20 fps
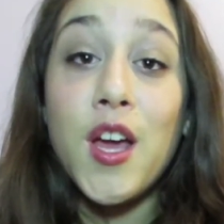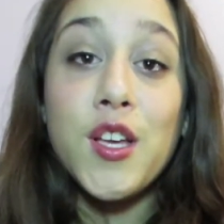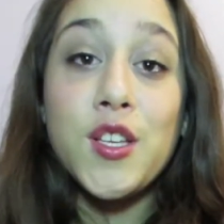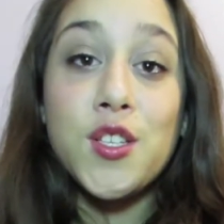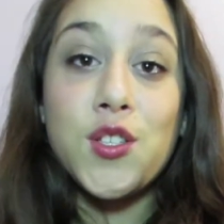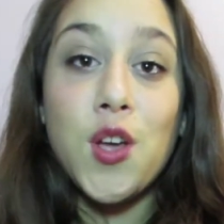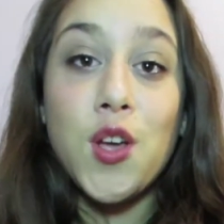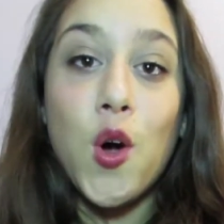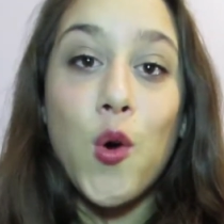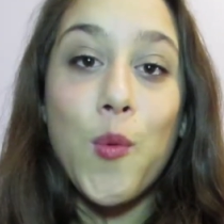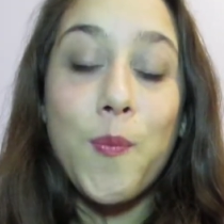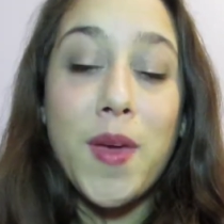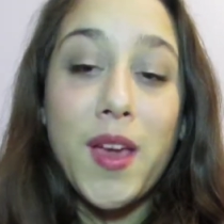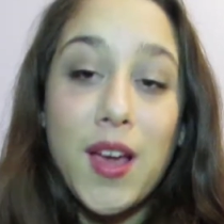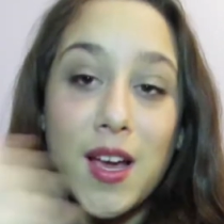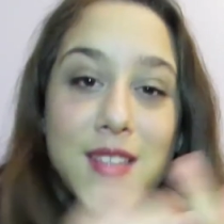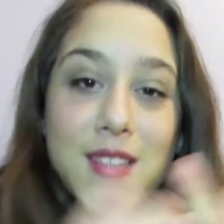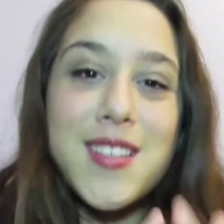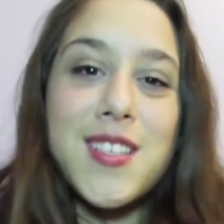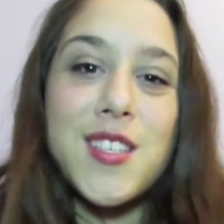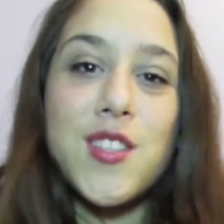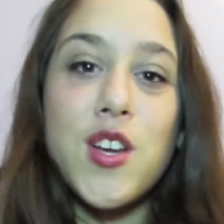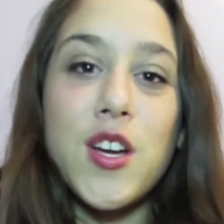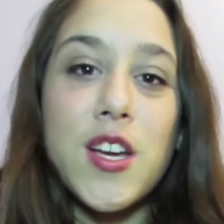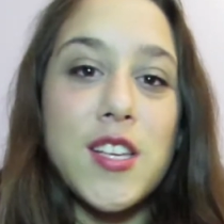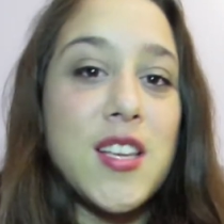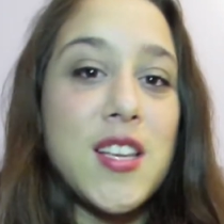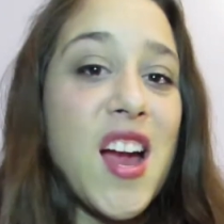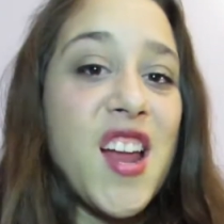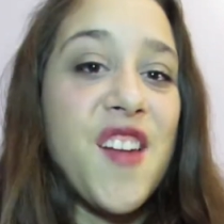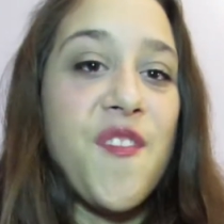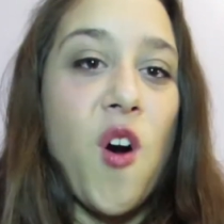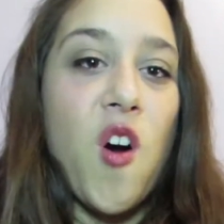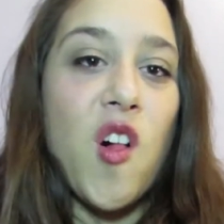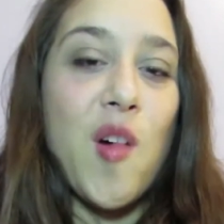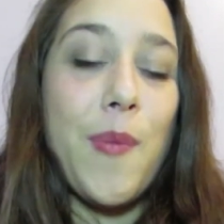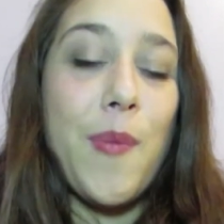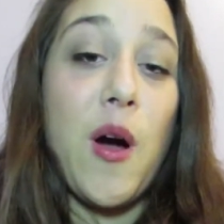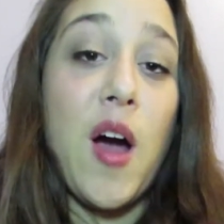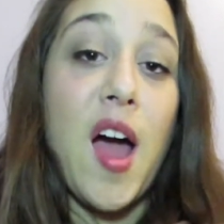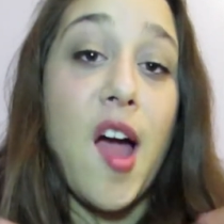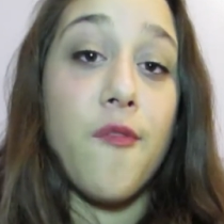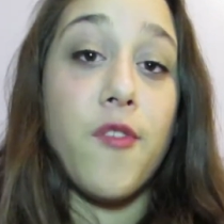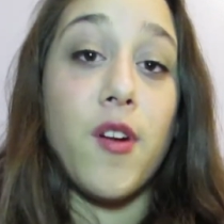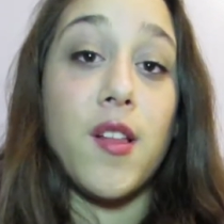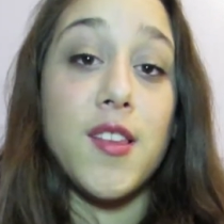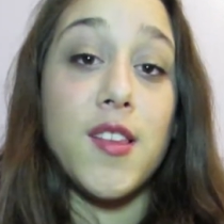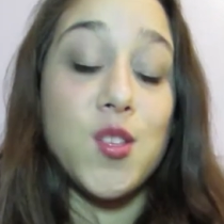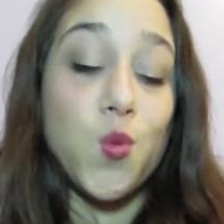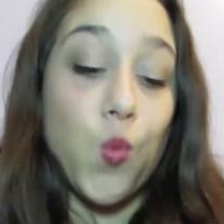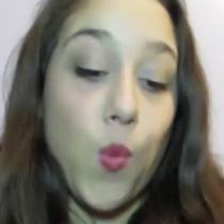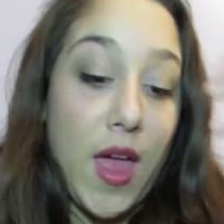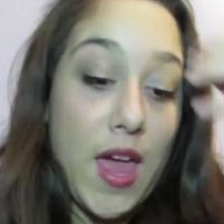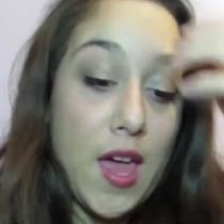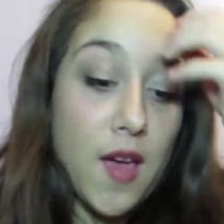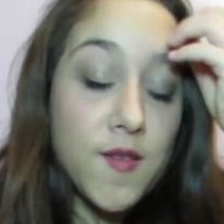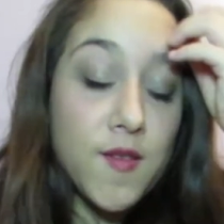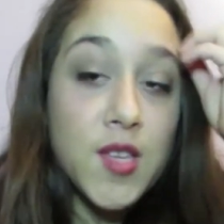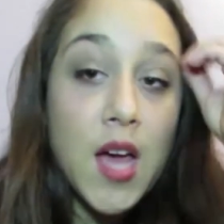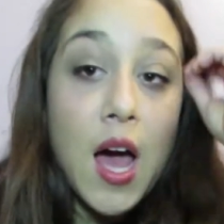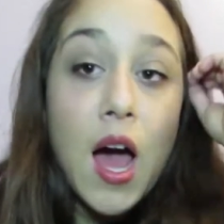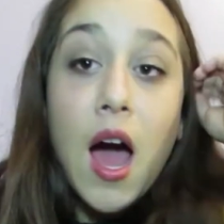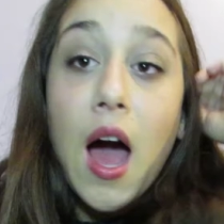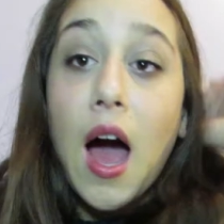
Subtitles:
So because this look is kind of all about effortless waves,